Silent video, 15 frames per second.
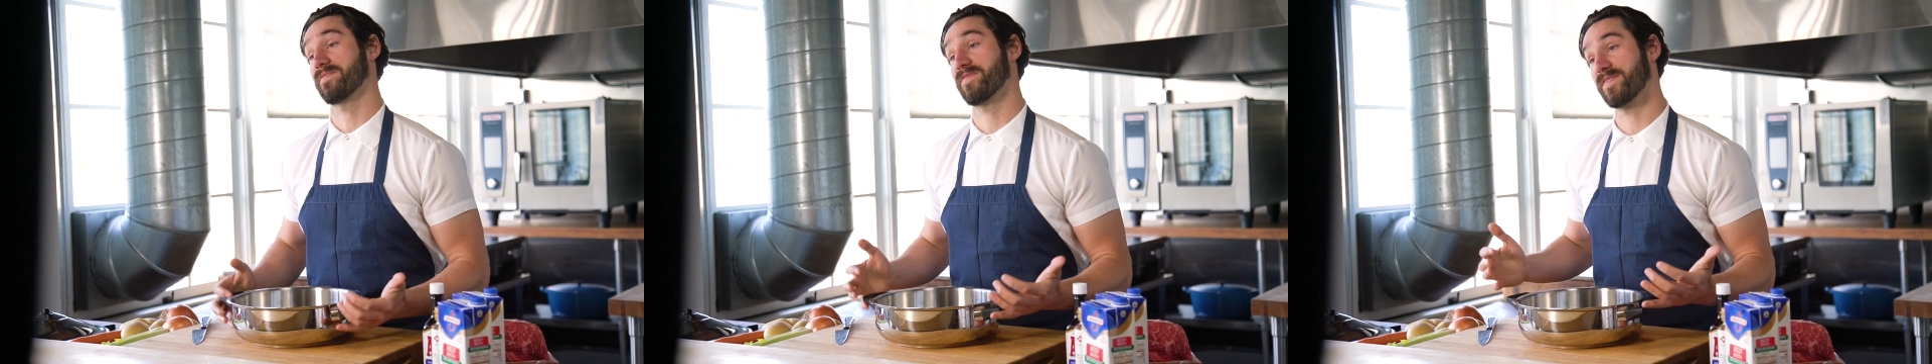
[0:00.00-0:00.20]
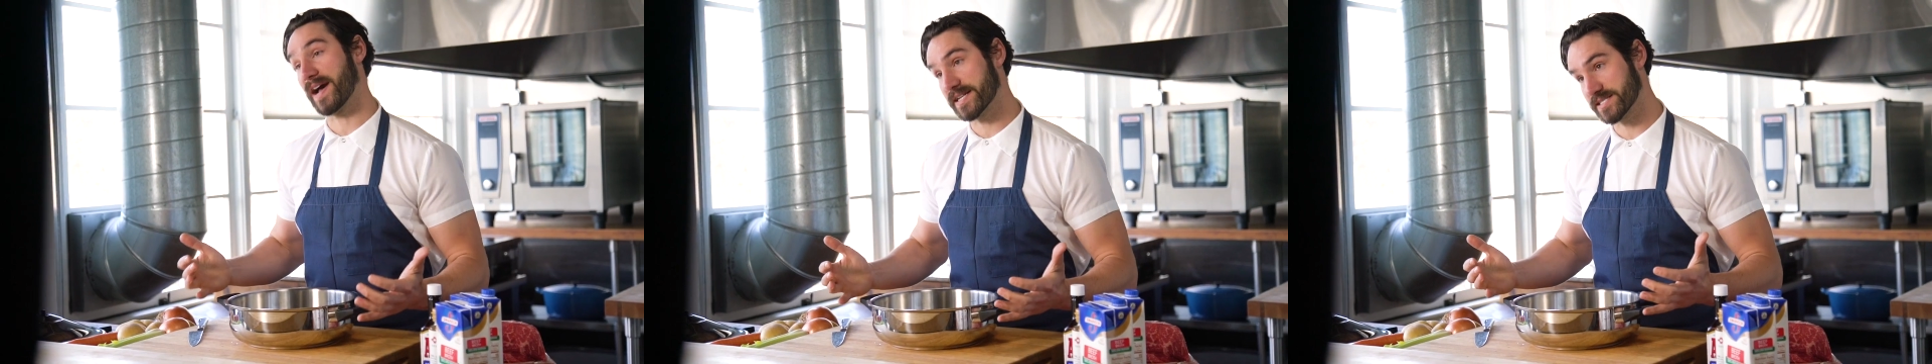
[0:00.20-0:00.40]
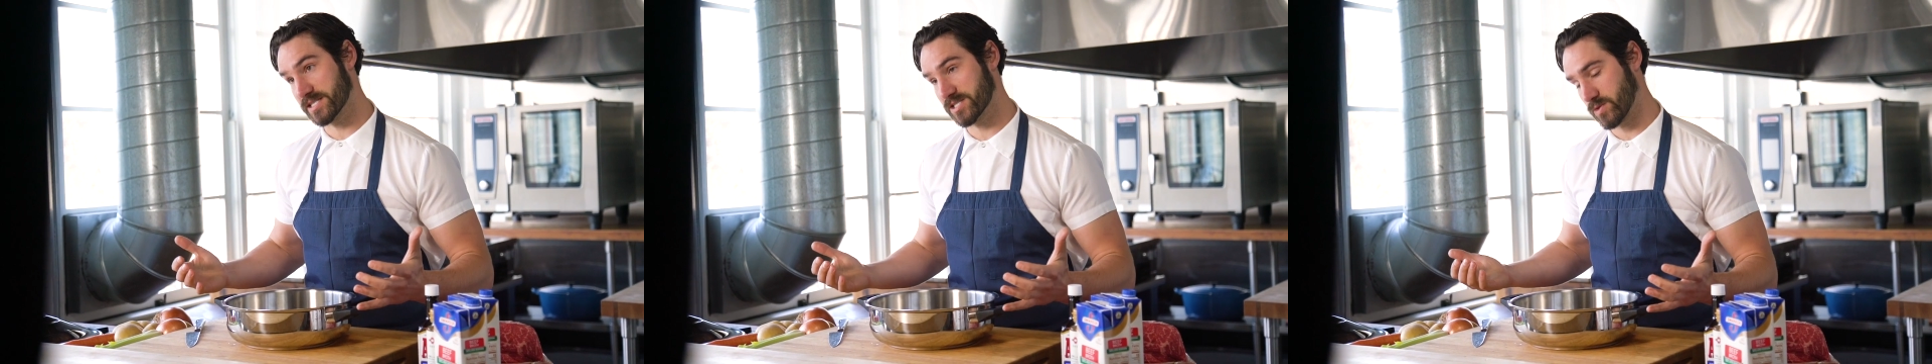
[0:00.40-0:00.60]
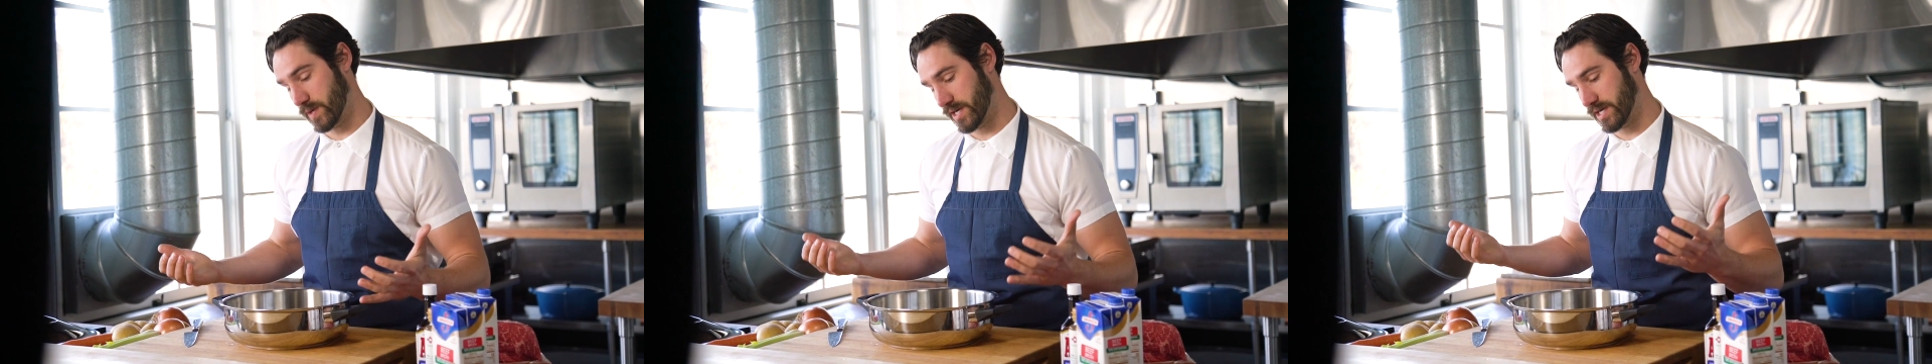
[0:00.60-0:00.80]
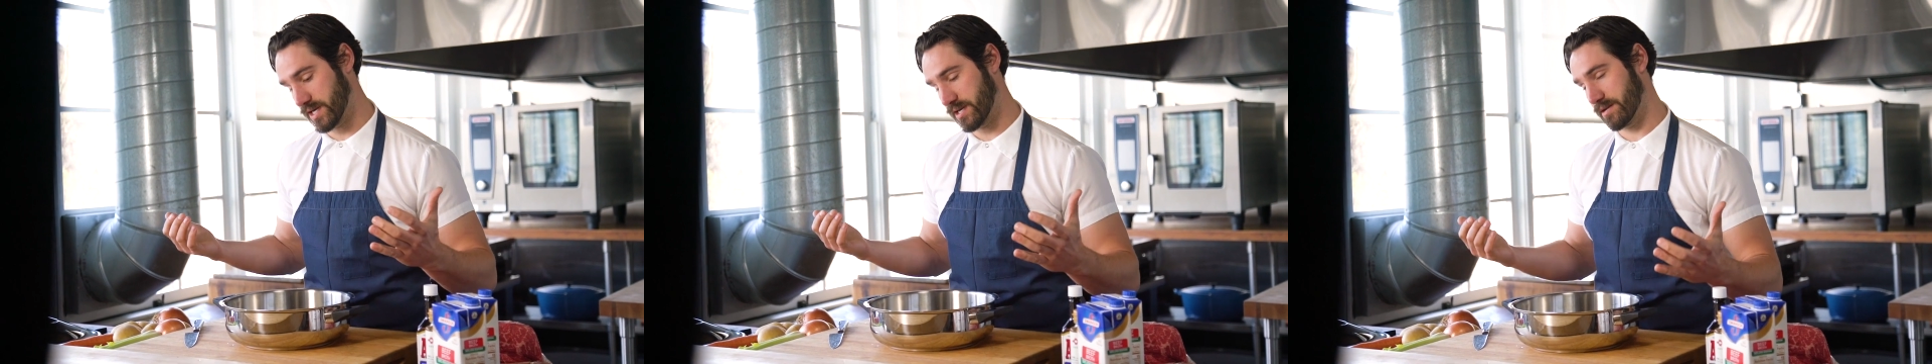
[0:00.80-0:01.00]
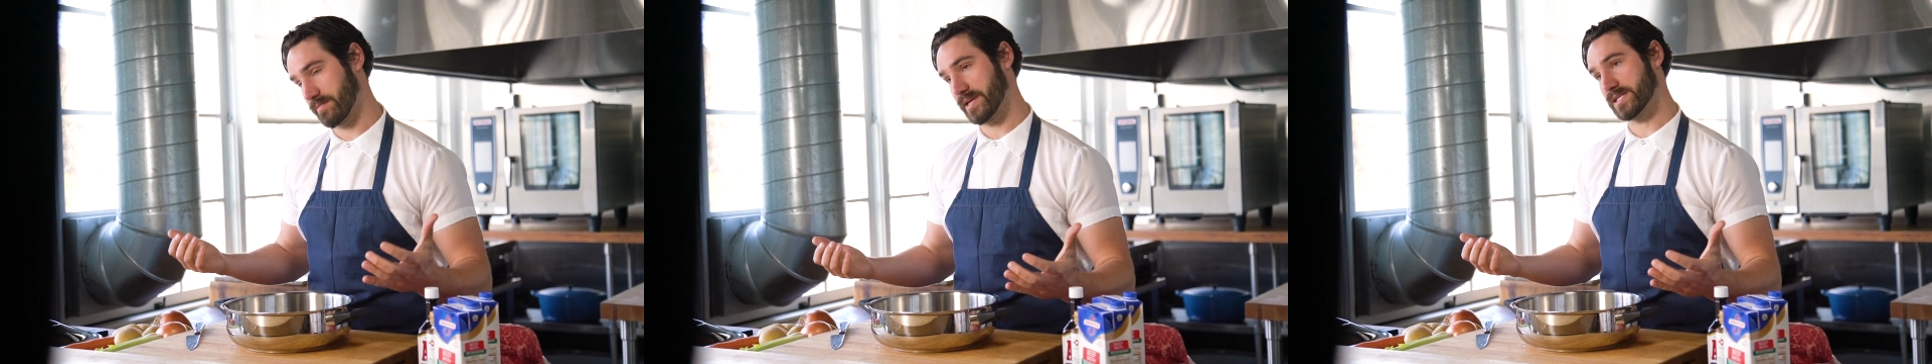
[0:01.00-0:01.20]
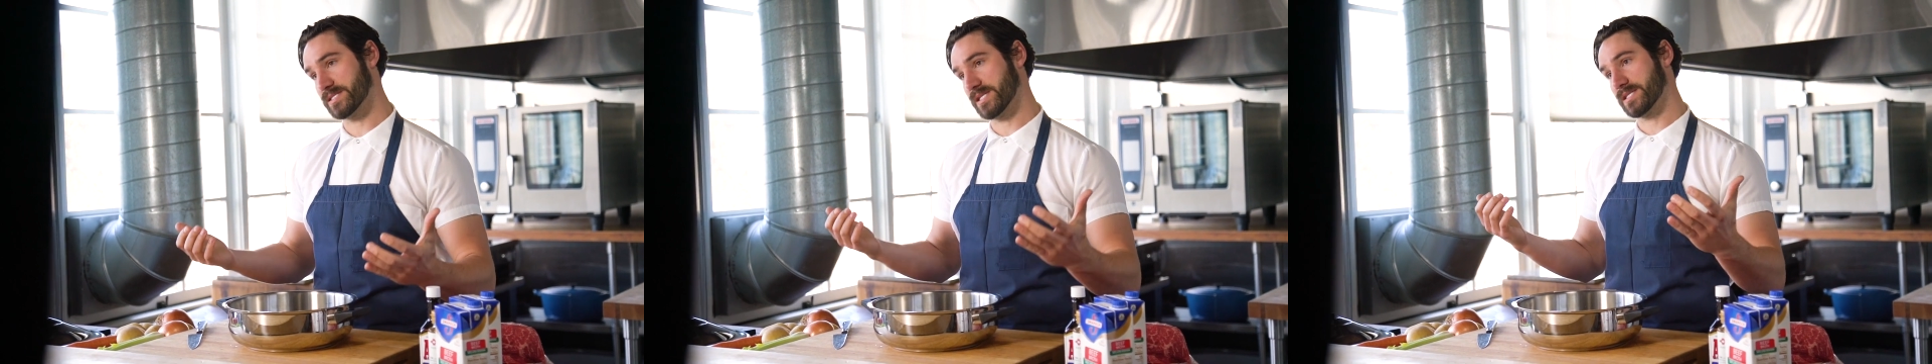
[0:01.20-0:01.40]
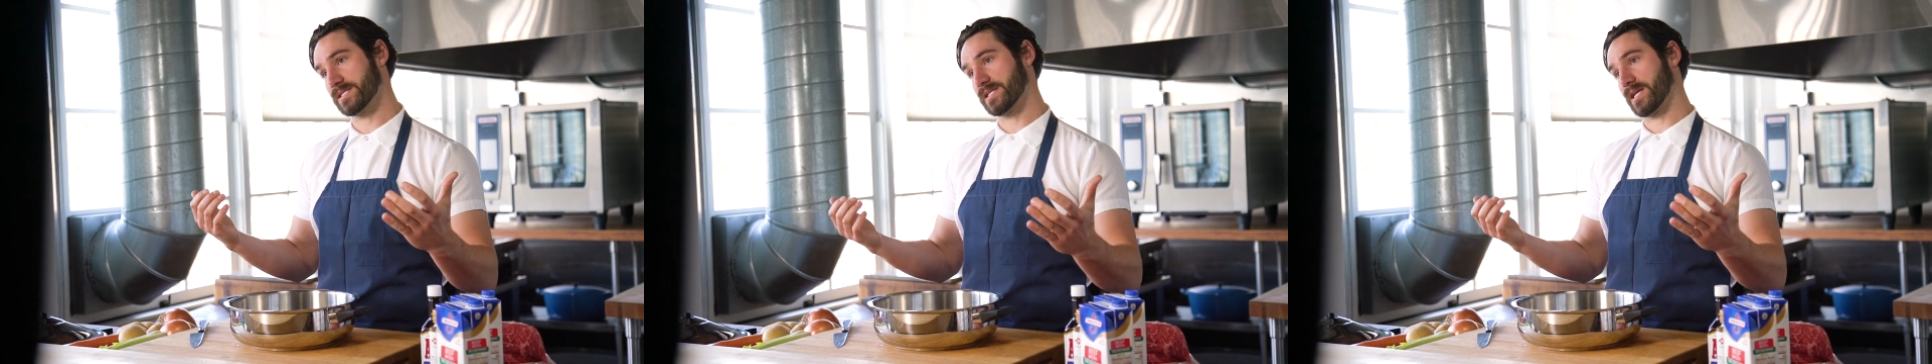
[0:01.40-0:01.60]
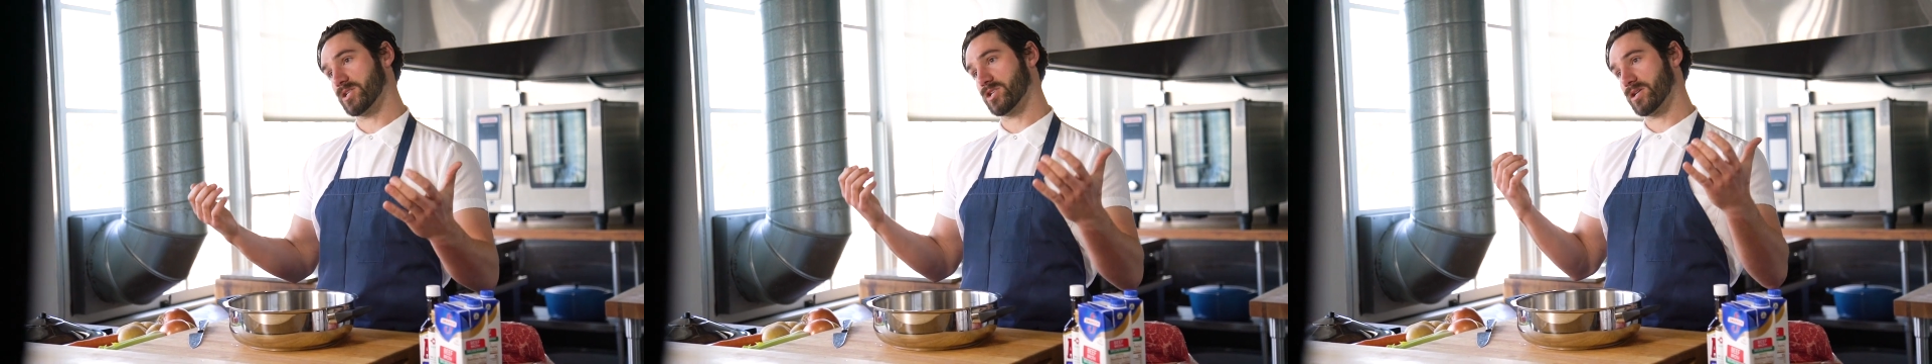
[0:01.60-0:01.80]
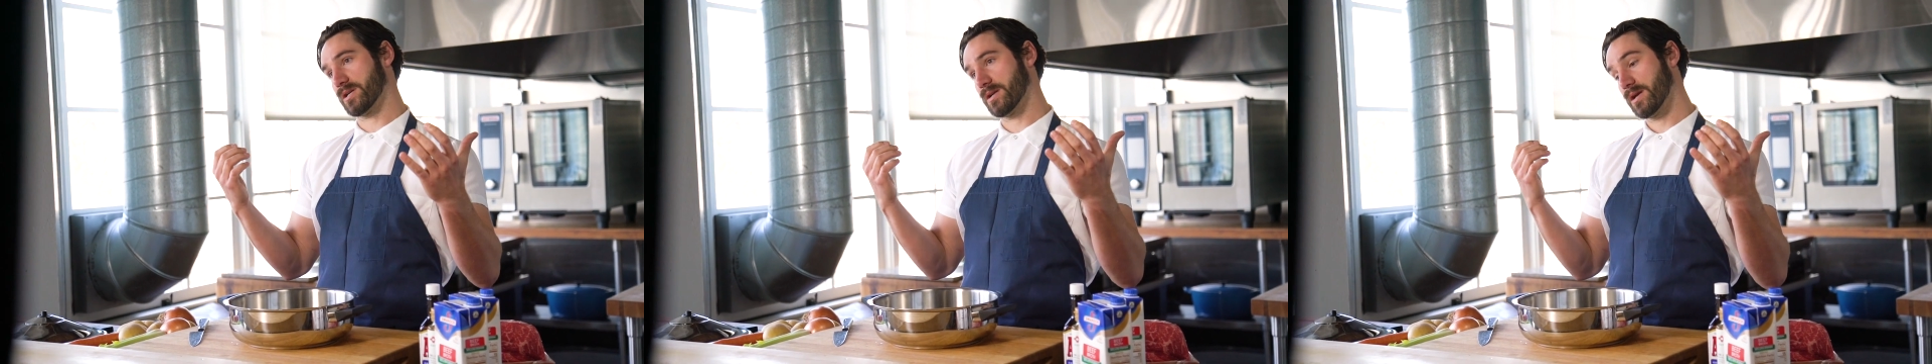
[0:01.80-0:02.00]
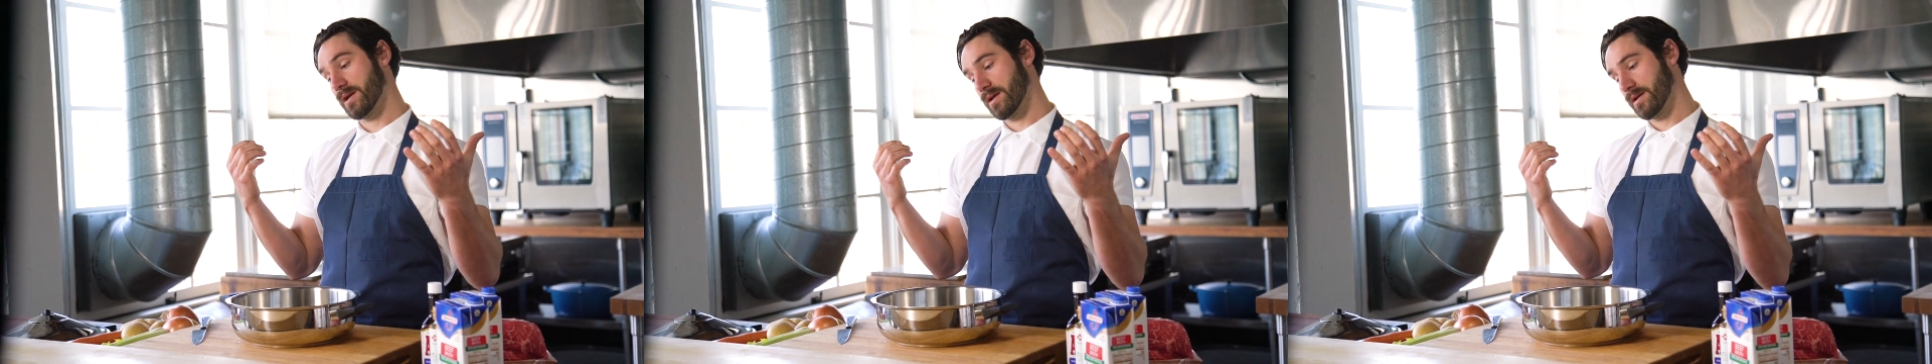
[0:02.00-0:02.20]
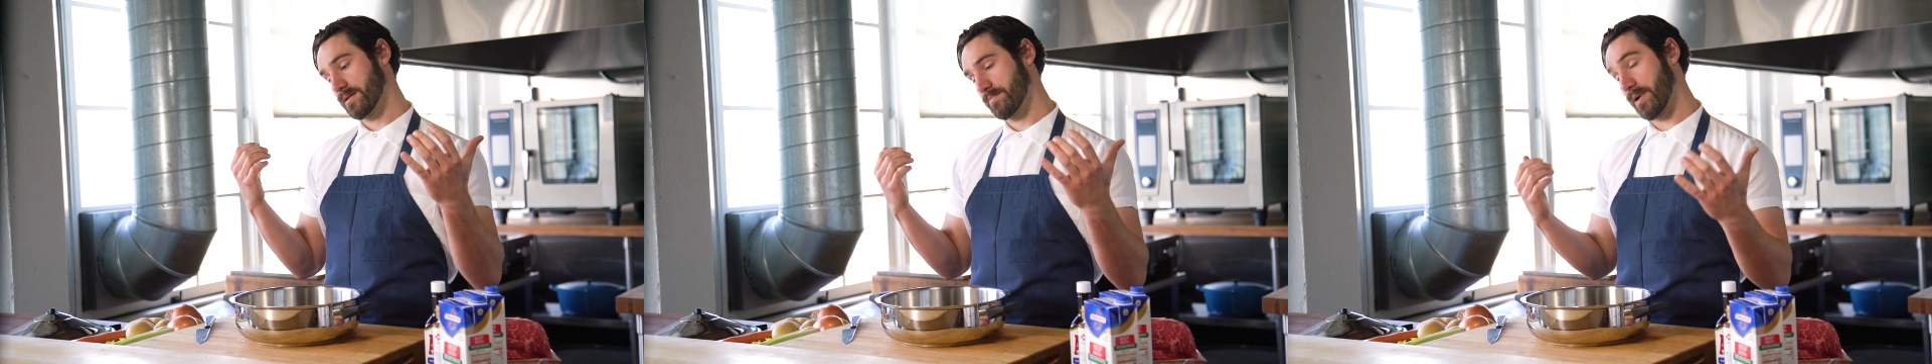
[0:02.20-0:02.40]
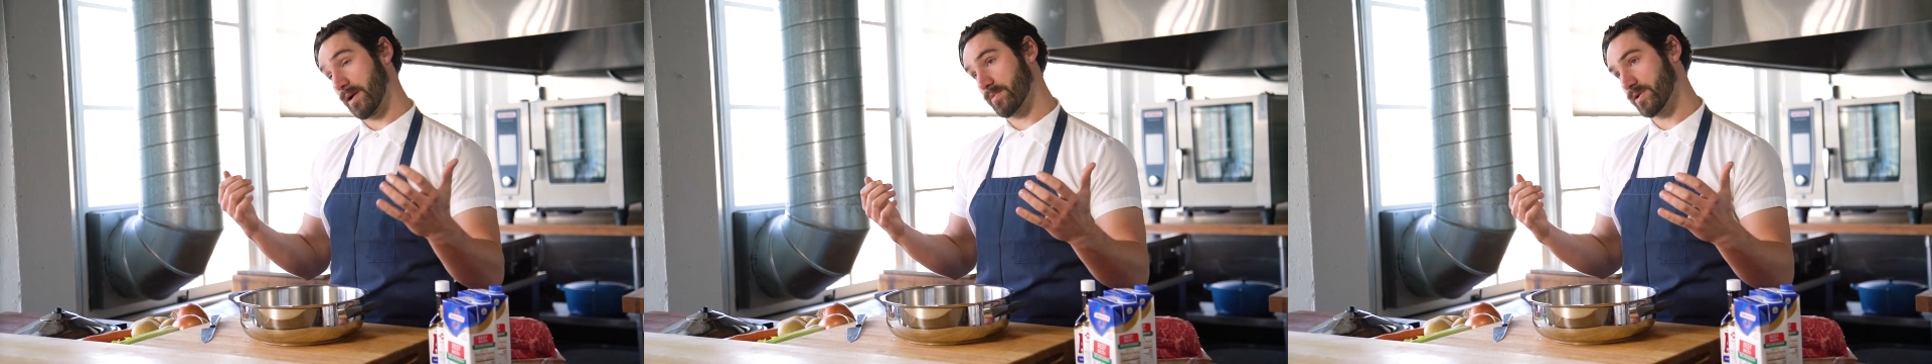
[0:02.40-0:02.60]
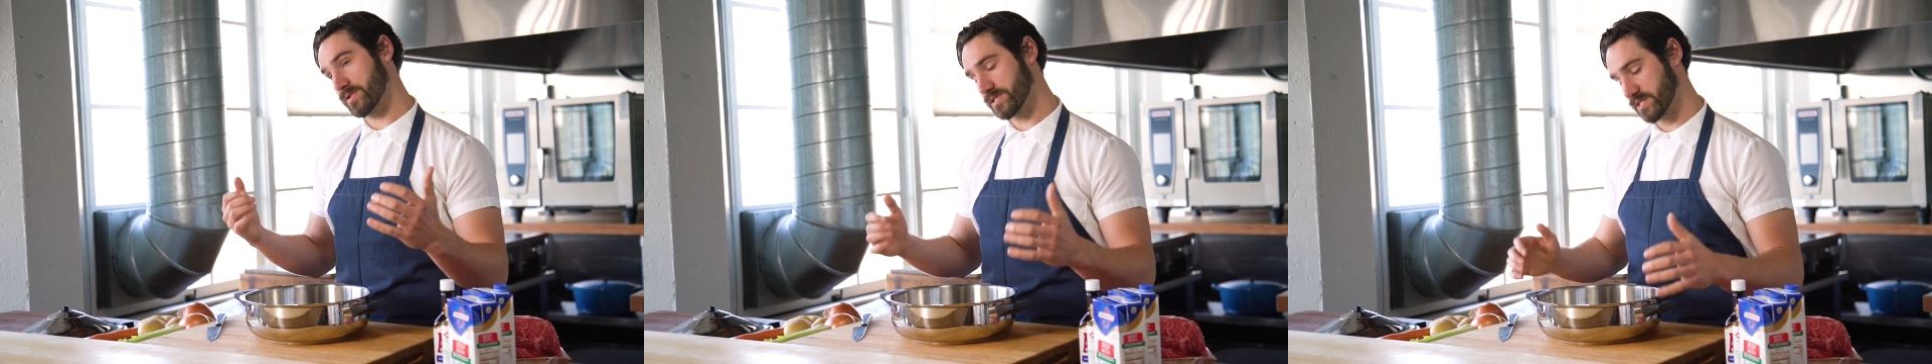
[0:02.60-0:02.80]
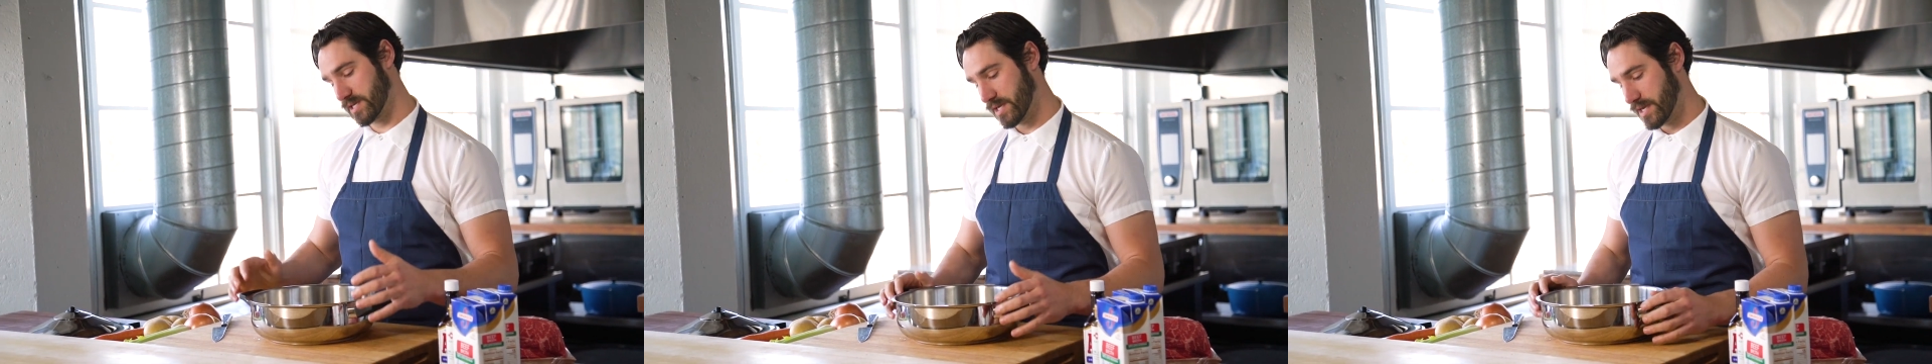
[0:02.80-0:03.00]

fastest way to get an amazing tender pot roast.